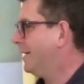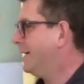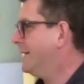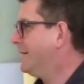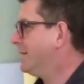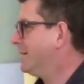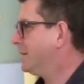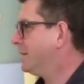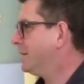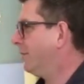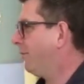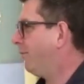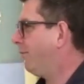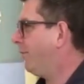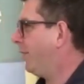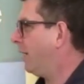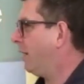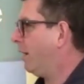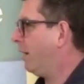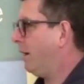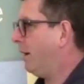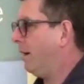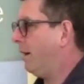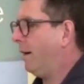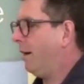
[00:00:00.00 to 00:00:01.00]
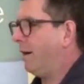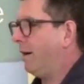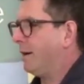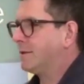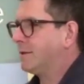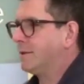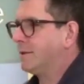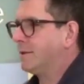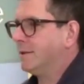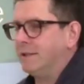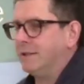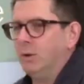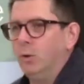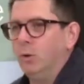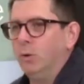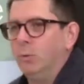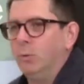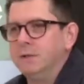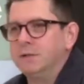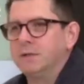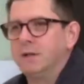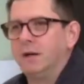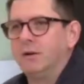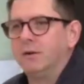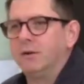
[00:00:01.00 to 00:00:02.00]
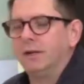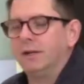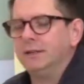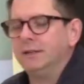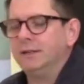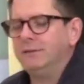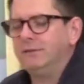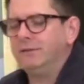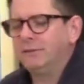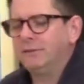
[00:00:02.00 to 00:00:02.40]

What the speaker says: to fill our hearts as he opens our eyes.